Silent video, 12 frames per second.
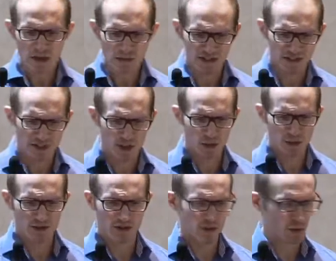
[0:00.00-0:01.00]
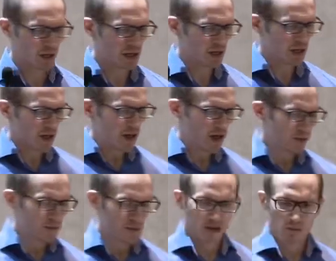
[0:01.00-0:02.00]
MS SQL is another one.
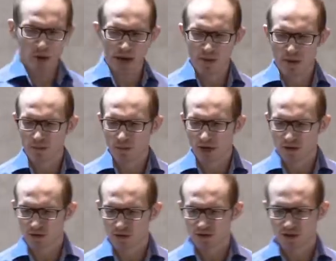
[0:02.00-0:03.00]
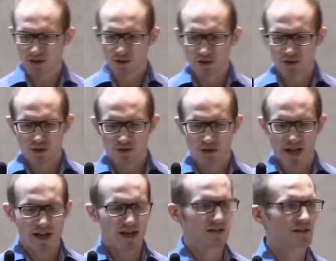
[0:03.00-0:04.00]
Um, Microsoft SQL Server
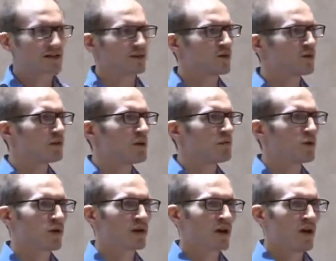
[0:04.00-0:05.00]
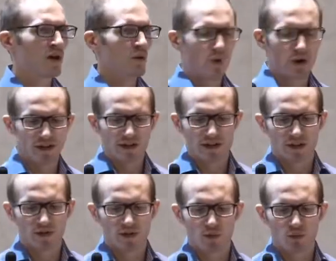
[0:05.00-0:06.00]
has this UDP port where it
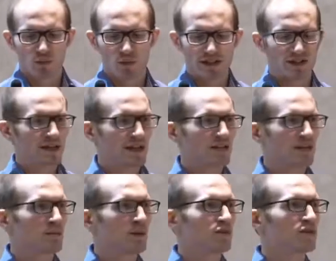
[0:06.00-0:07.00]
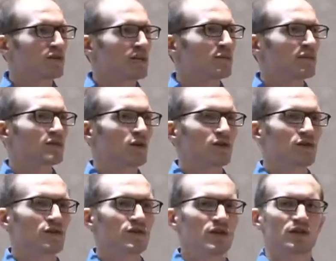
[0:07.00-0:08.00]
gives you metadata about the database
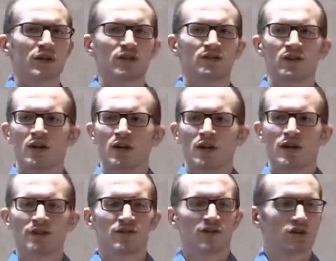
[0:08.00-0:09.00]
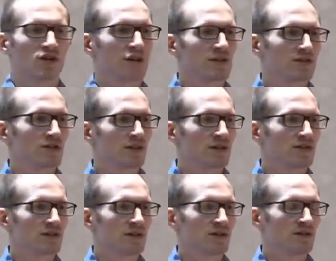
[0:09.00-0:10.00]
server, such as is it a clustered
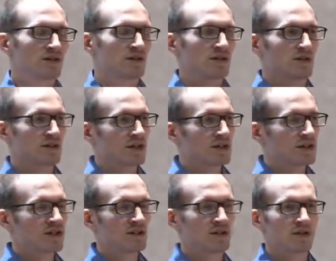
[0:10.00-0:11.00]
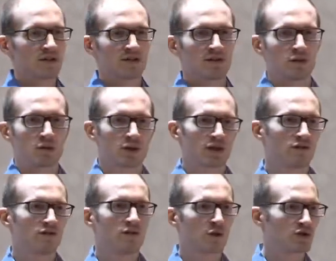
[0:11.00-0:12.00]
instance? Is it a single instance? You know, what kind
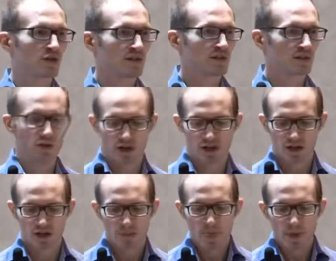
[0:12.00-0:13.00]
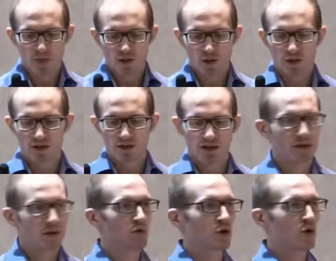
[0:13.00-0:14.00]
of version is it running? So we
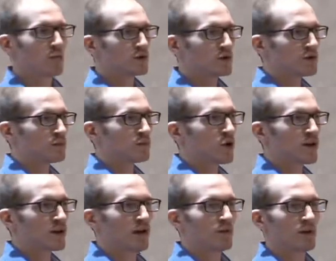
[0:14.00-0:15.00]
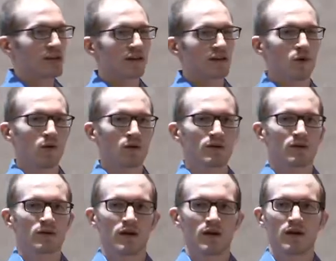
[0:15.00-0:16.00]
send a probe to this port and we get all
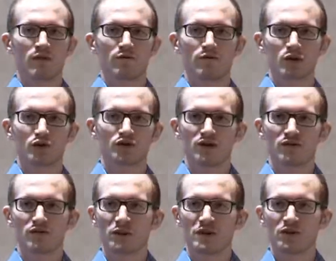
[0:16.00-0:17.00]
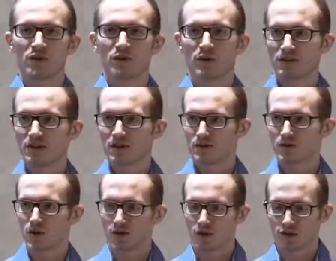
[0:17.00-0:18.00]
the uh, version information about these
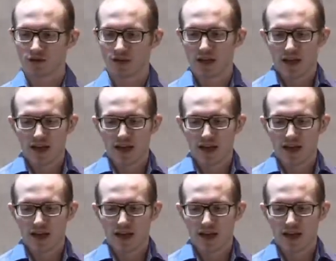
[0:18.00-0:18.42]
servers.